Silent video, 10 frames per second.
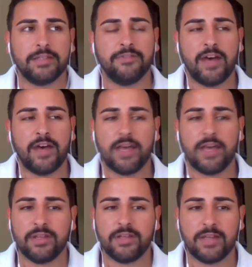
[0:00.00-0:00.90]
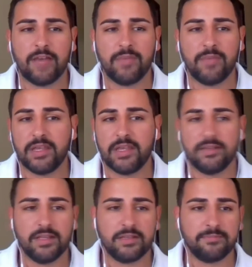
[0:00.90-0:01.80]
5, and I've made
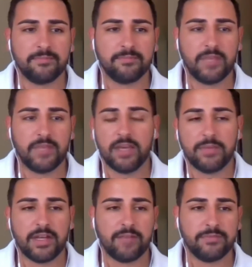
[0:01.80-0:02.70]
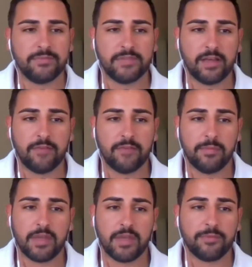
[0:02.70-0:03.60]
like, I've been
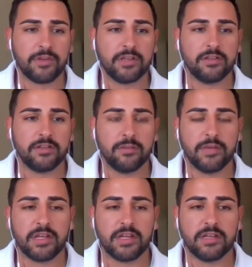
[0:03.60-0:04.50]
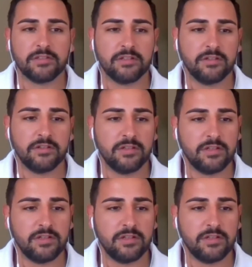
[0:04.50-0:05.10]
making pretty good, money now. So